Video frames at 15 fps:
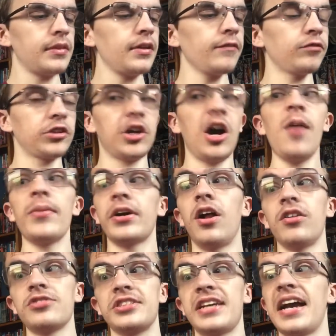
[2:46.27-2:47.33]
For comic
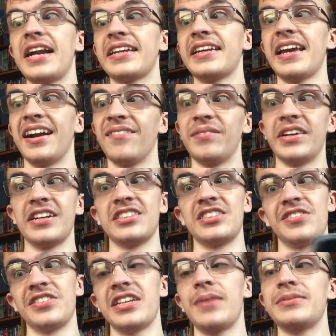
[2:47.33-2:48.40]
calls, you kind of can't because if
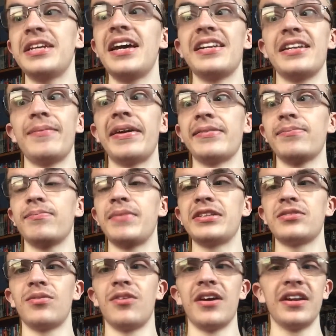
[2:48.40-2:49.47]
you skip ten, you might miss
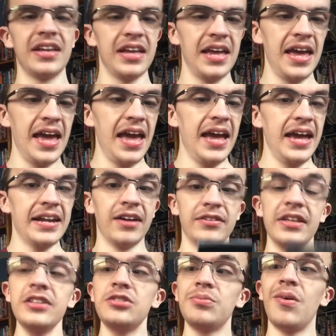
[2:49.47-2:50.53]
one. Now
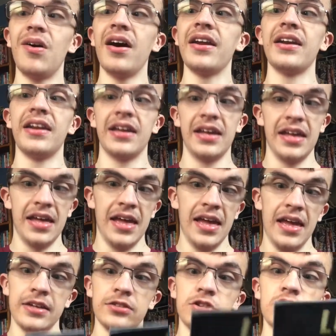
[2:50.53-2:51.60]
this one
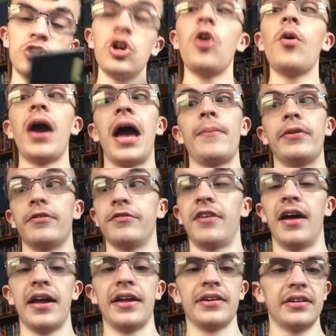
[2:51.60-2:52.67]
so happy to
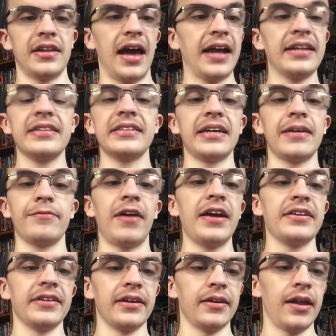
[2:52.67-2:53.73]
find. I didn't think I'd
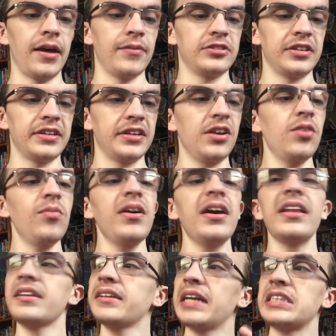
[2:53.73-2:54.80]
find it. And I was like, you know
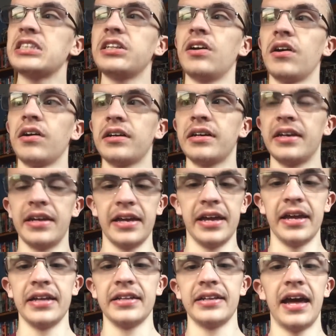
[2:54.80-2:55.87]
what? Let's look.
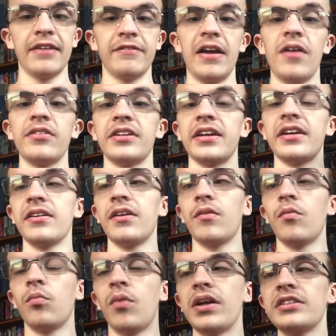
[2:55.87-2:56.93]
And I found it.
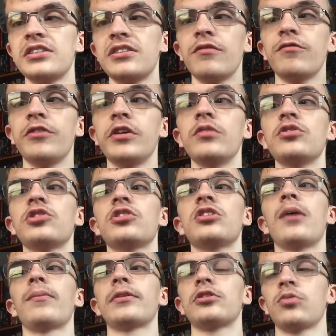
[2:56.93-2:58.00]
Once and Future,
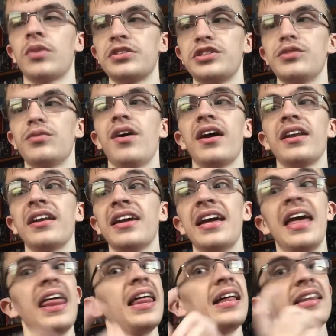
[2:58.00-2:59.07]
number 21.
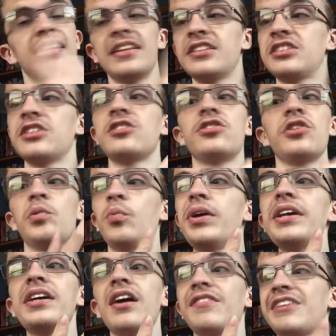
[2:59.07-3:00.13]
This is the
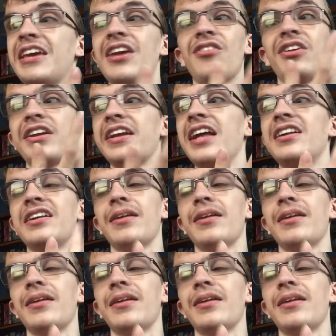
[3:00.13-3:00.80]
week of Kieron Gillen,